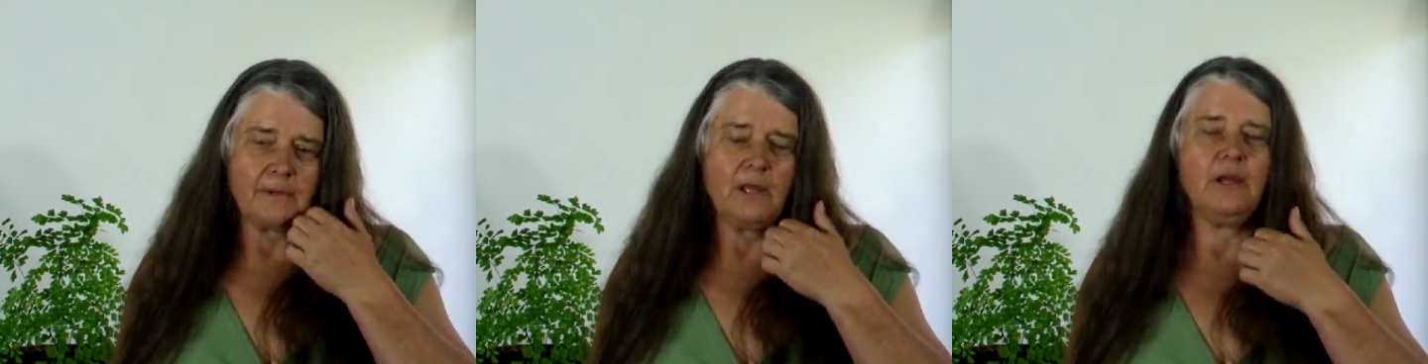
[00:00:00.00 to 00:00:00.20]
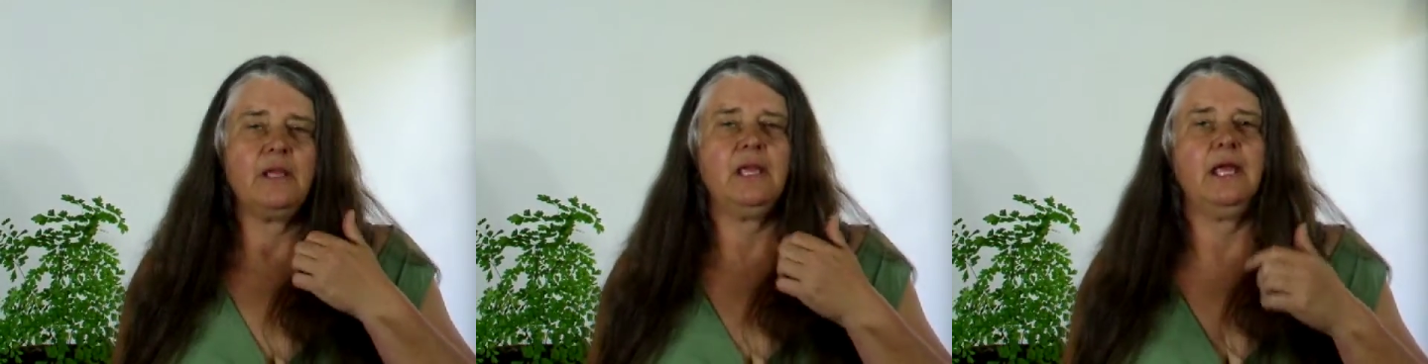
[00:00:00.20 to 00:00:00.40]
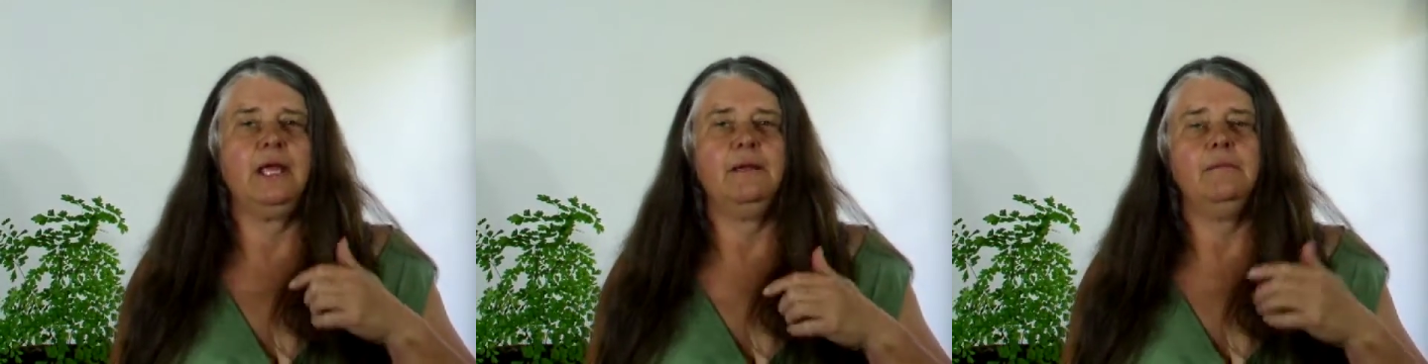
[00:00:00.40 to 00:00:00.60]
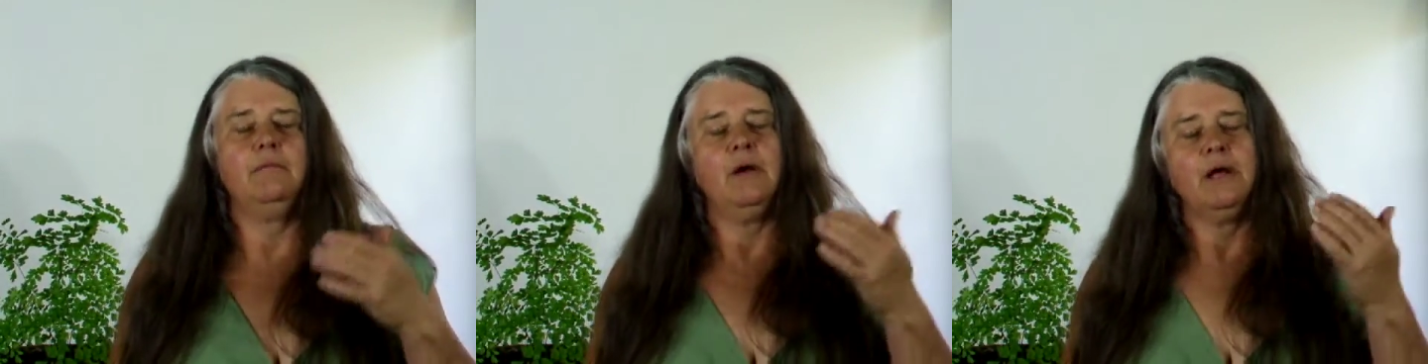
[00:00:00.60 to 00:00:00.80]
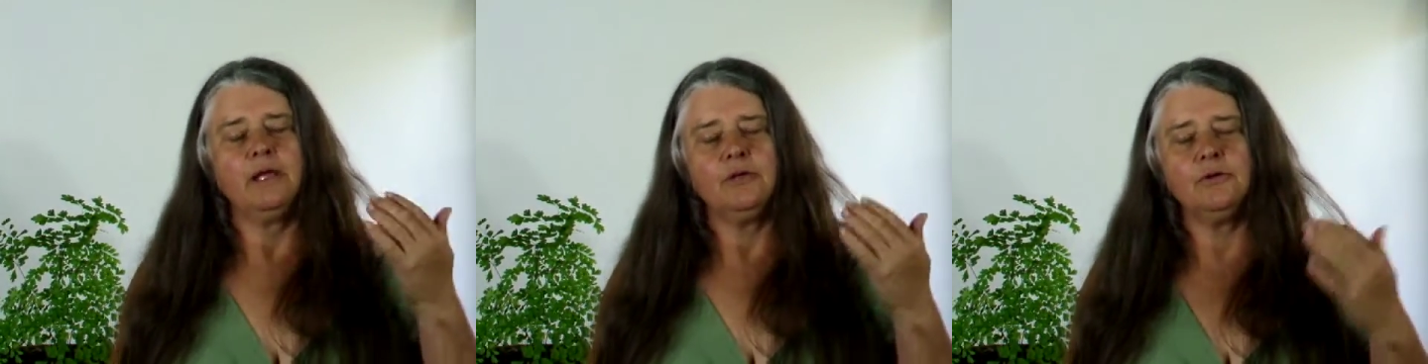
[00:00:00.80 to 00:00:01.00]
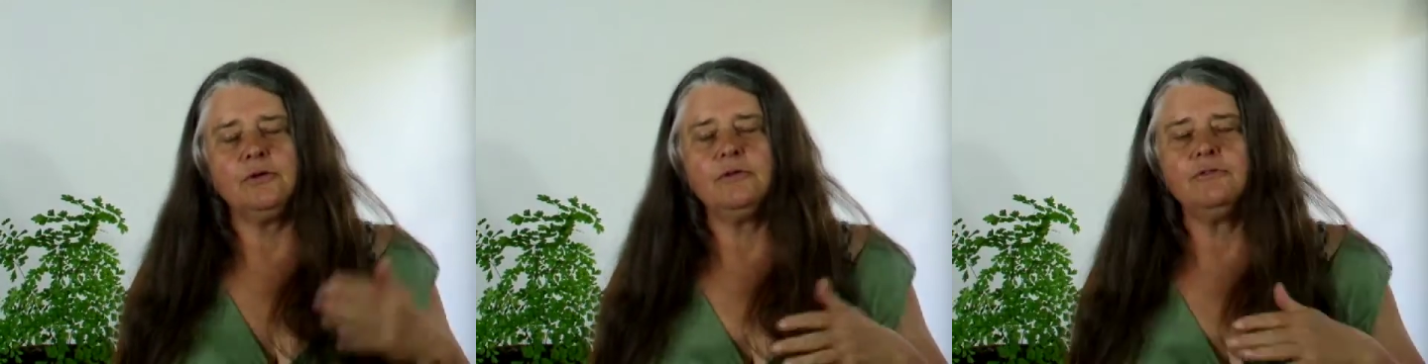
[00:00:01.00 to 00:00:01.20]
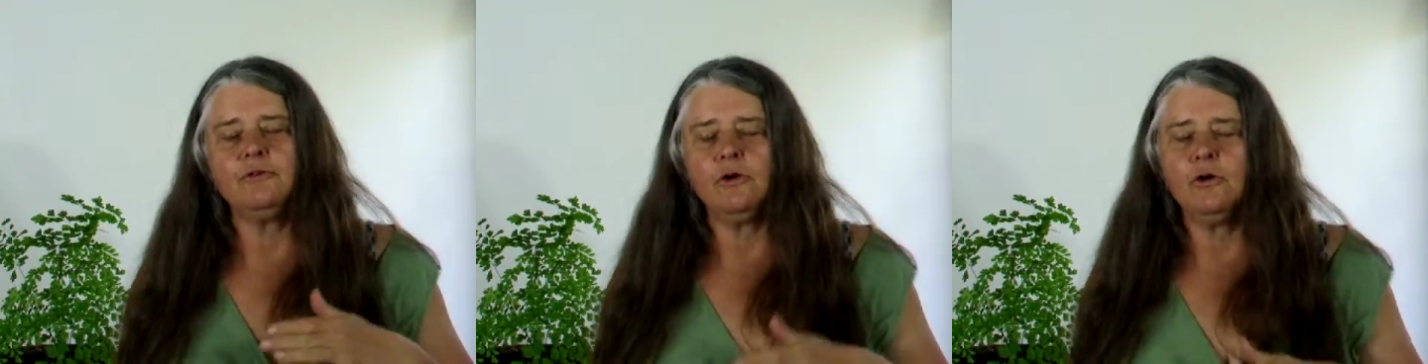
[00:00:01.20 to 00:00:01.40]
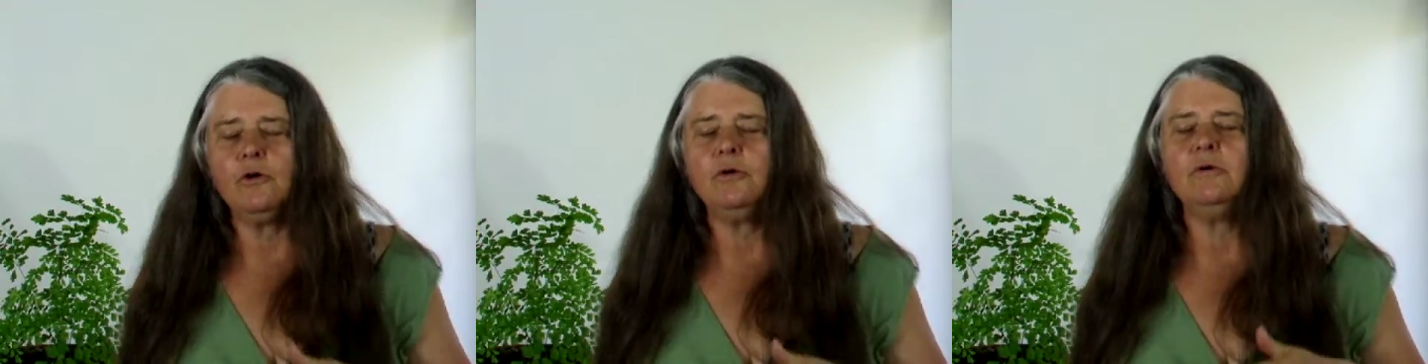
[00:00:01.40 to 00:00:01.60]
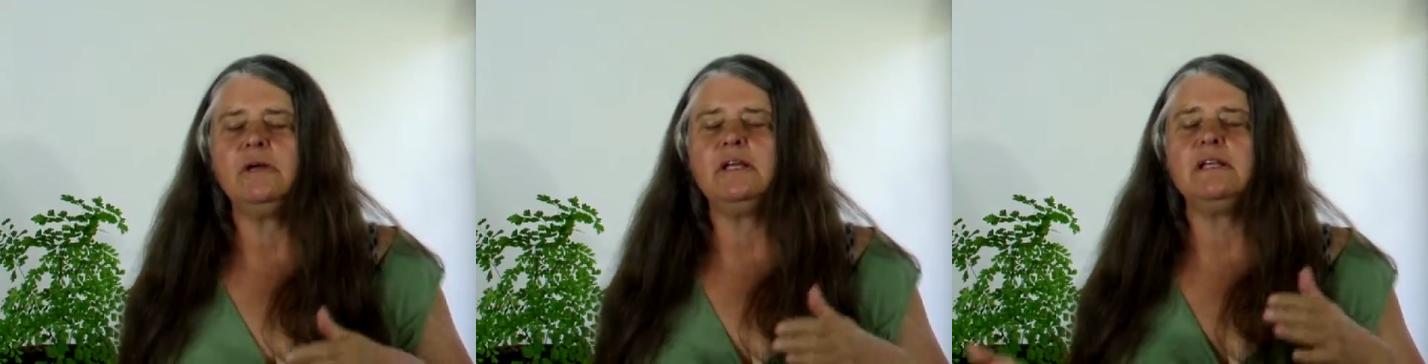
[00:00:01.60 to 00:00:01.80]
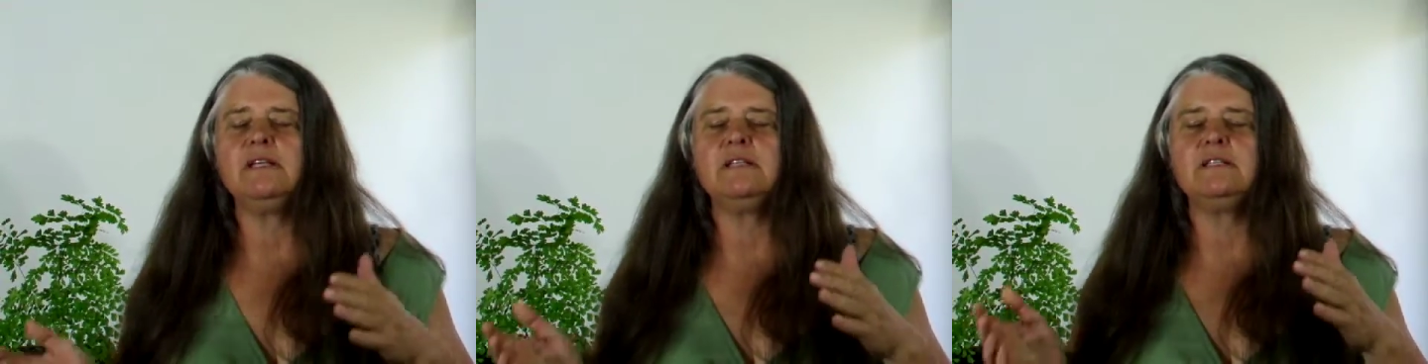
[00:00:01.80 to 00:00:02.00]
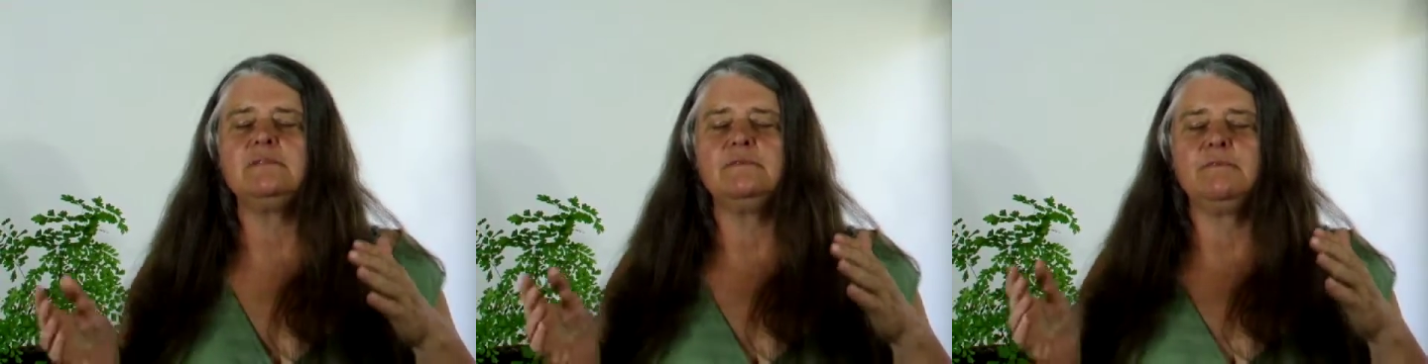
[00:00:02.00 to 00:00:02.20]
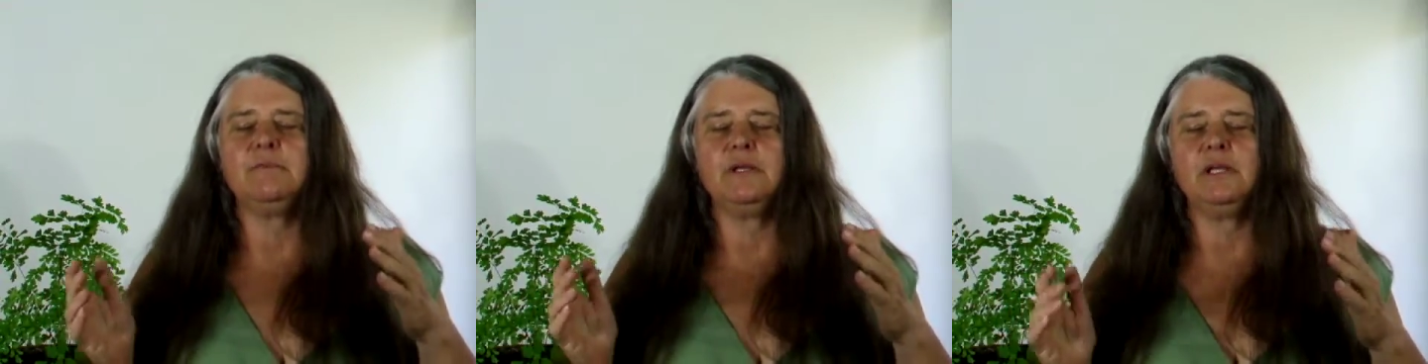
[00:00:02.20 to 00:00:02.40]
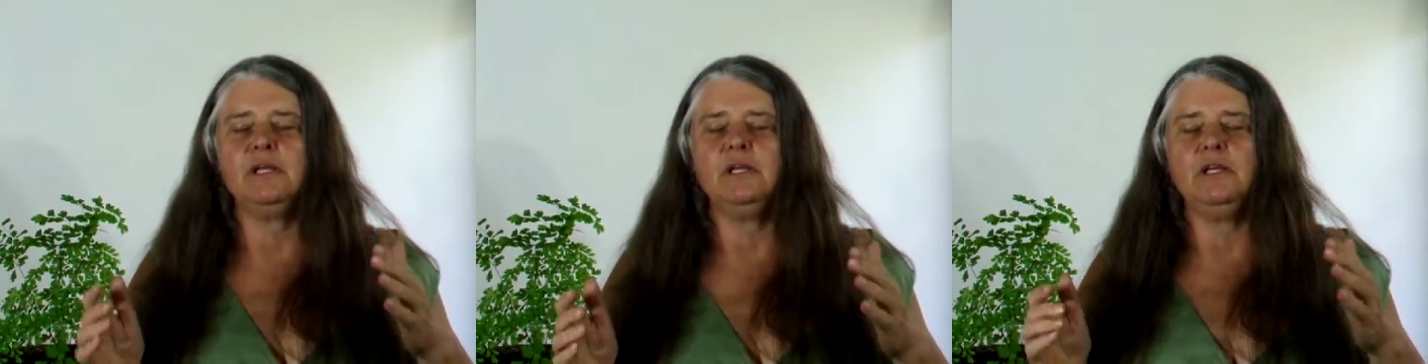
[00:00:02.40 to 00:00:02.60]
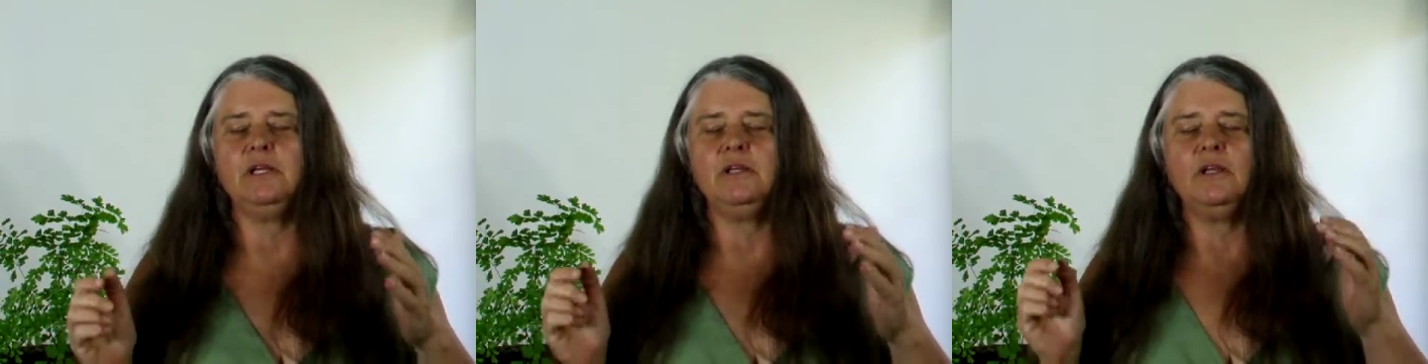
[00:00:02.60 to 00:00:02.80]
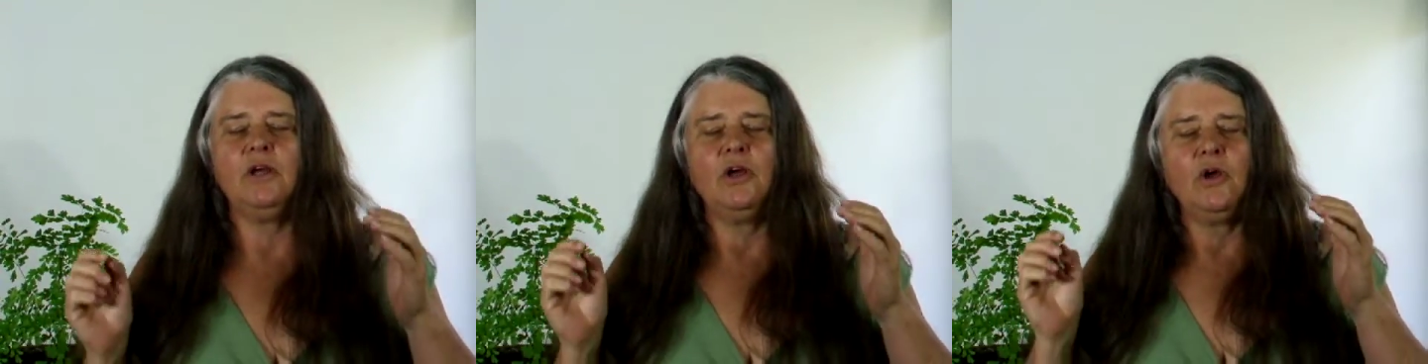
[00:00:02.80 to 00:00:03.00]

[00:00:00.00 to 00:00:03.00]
Okay, I could have always been